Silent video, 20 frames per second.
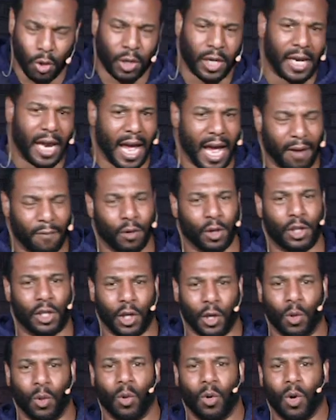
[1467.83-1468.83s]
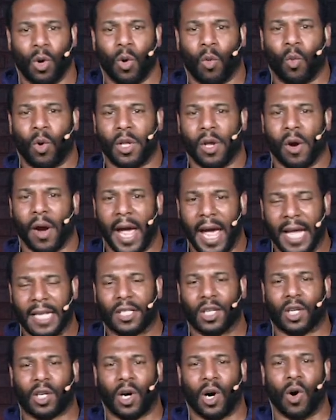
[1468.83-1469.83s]
you could ever do when your
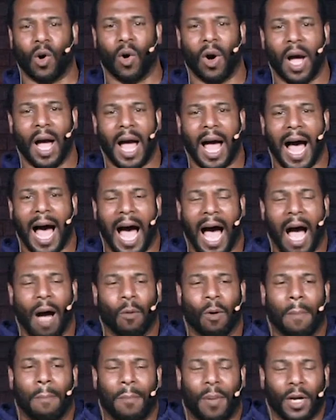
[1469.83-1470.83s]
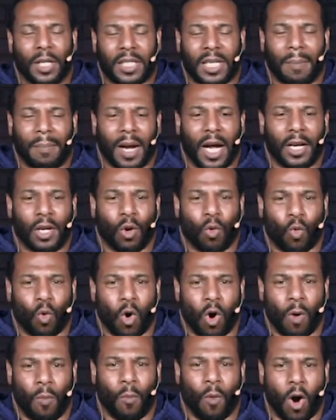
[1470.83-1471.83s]
hands are cold. I would put them under
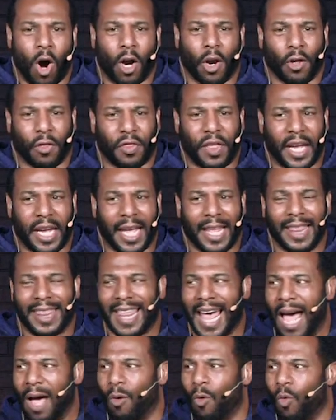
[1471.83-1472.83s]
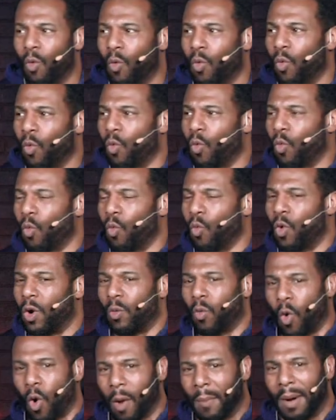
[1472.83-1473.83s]
warm water thinking that
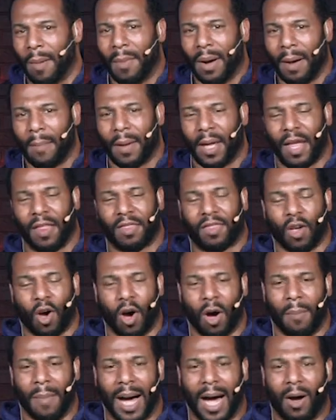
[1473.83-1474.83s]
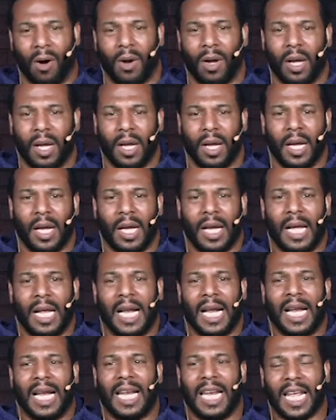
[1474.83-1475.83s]
would warm them up and thaw them out.
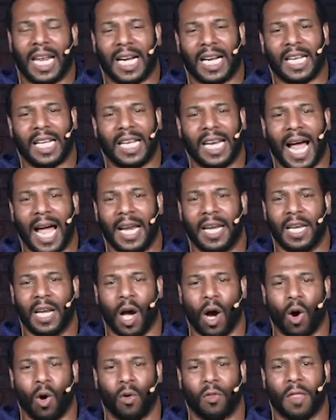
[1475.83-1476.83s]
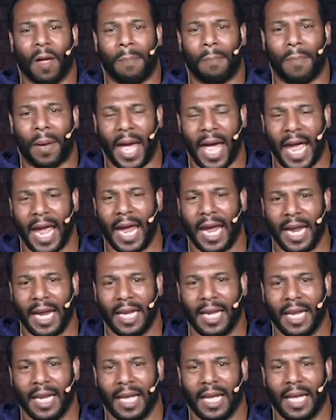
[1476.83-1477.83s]
Little did I know the
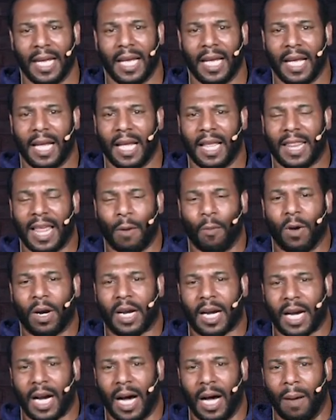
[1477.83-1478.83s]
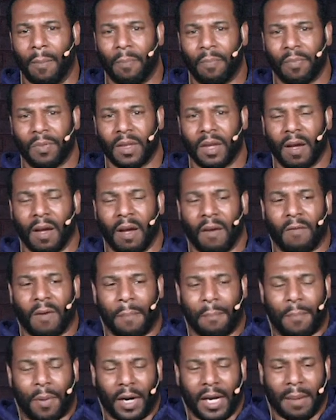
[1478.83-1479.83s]
pain that would come
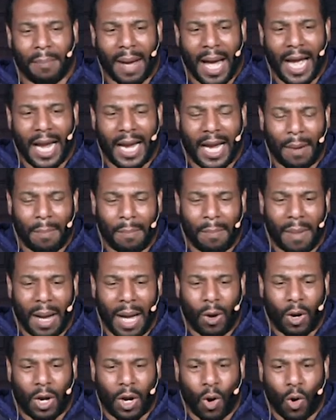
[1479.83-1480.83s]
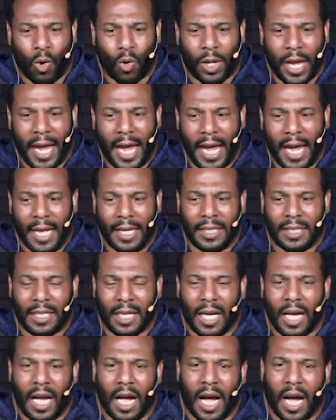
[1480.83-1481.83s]
from putting my cold hands
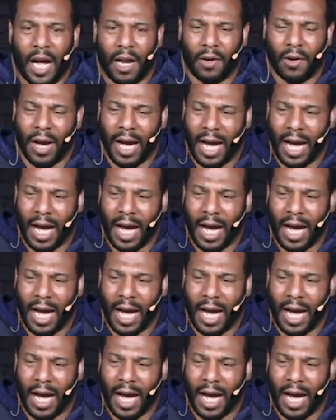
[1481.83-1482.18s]
under